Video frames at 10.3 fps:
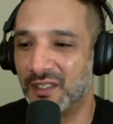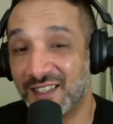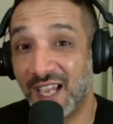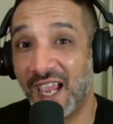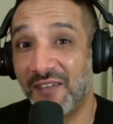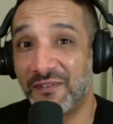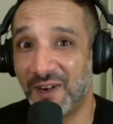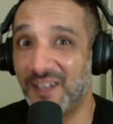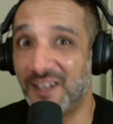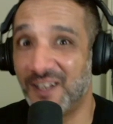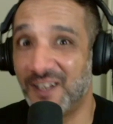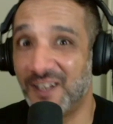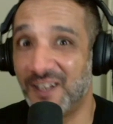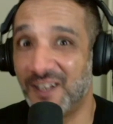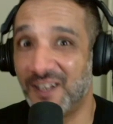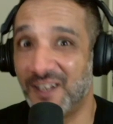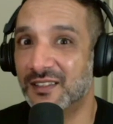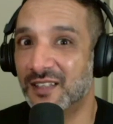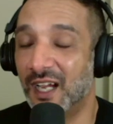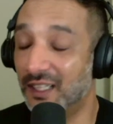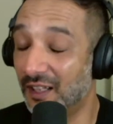Because I have friends that are
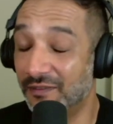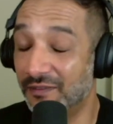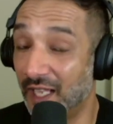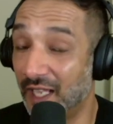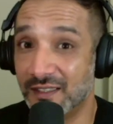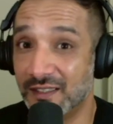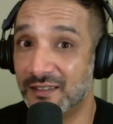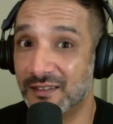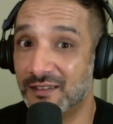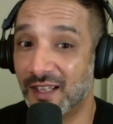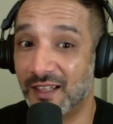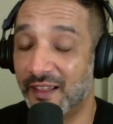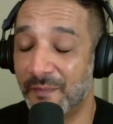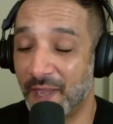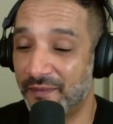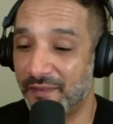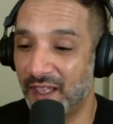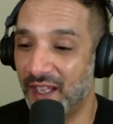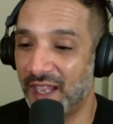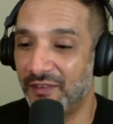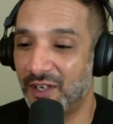vets. I love vets. I love my vet.
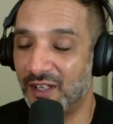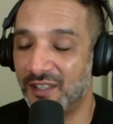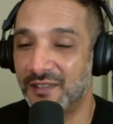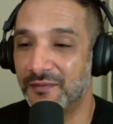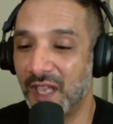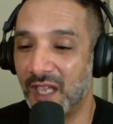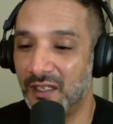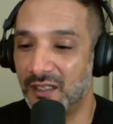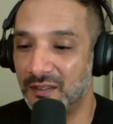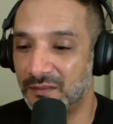I have an awesome vet.